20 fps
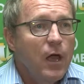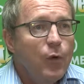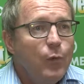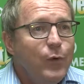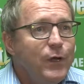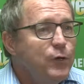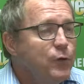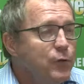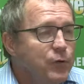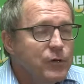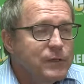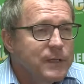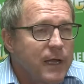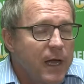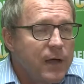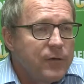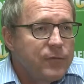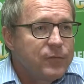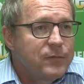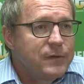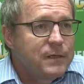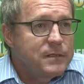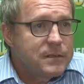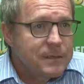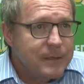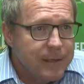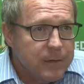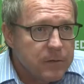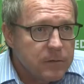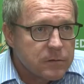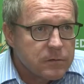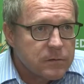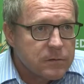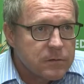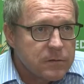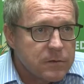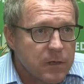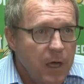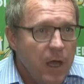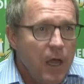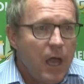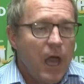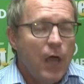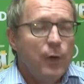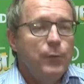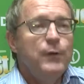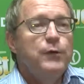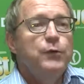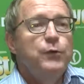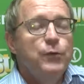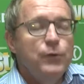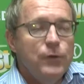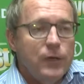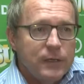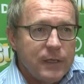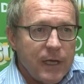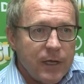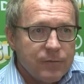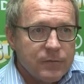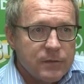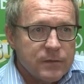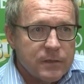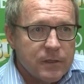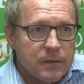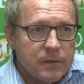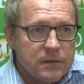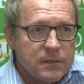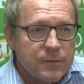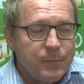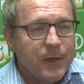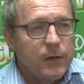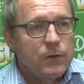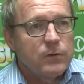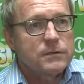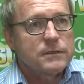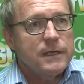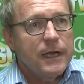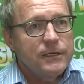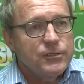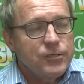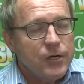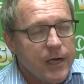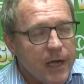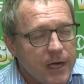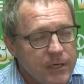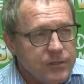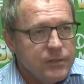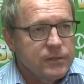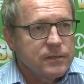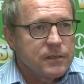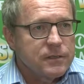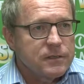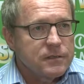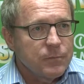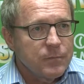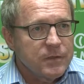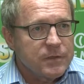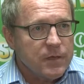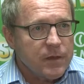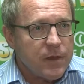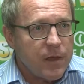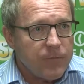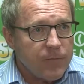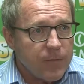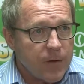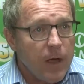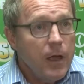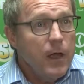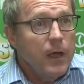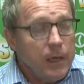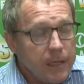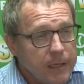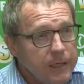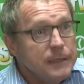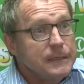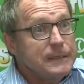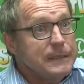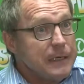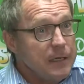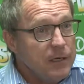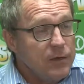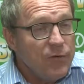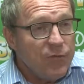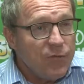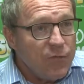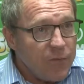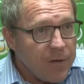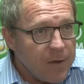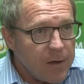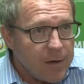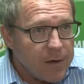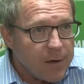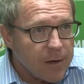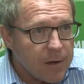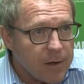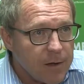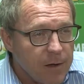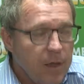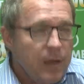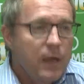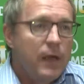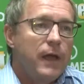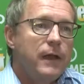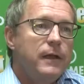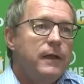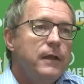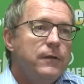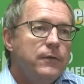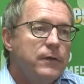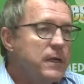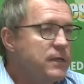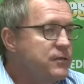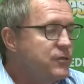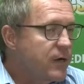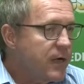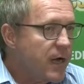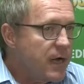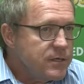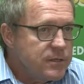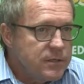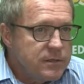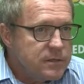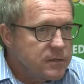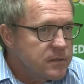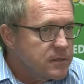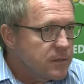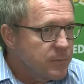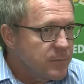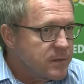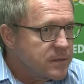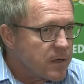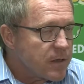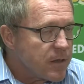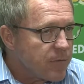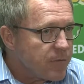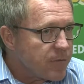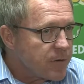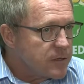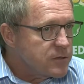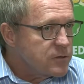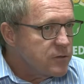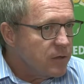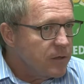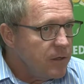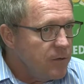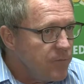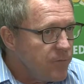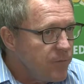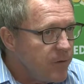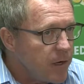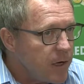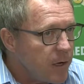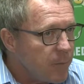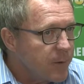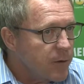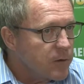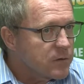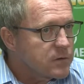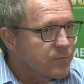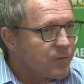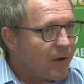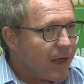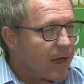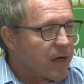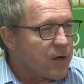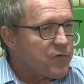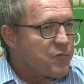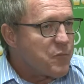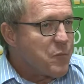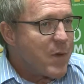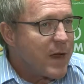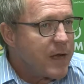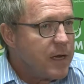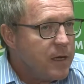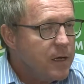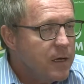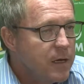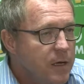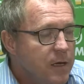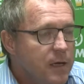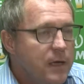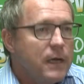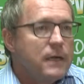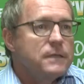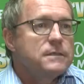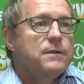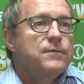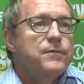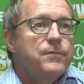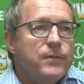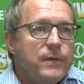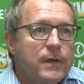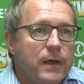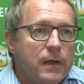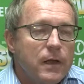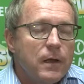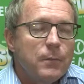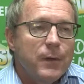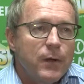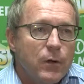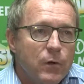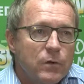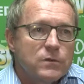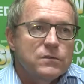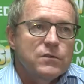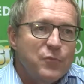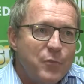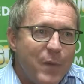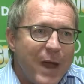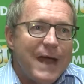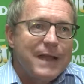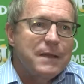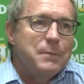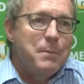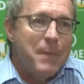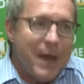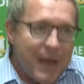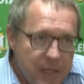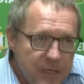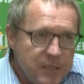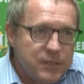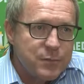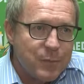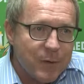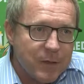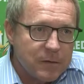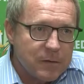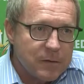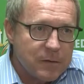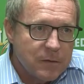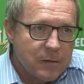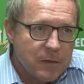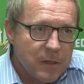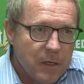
We do not have the skills. And we do not have the skills because the education system in South Africa is inferior. And the education system in South Africa is not inferior because of a lack of money. It's inferior because of bad management.